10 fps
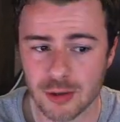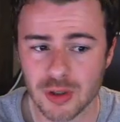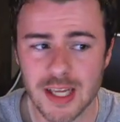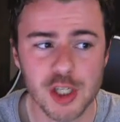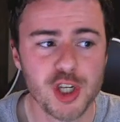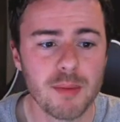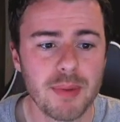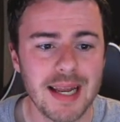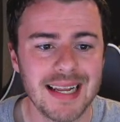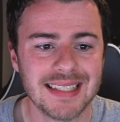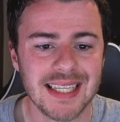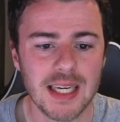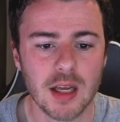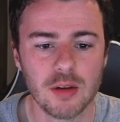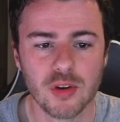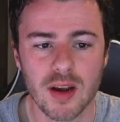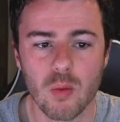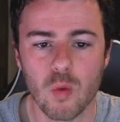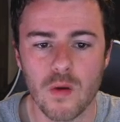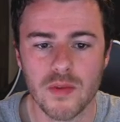So let's jump in and take a look
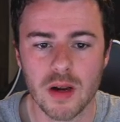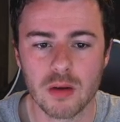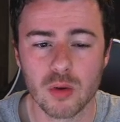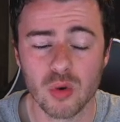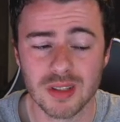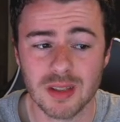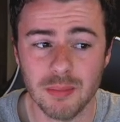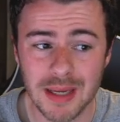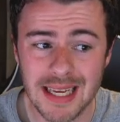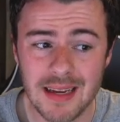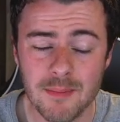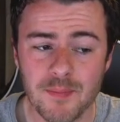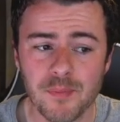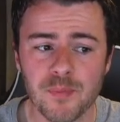at what they are going to be.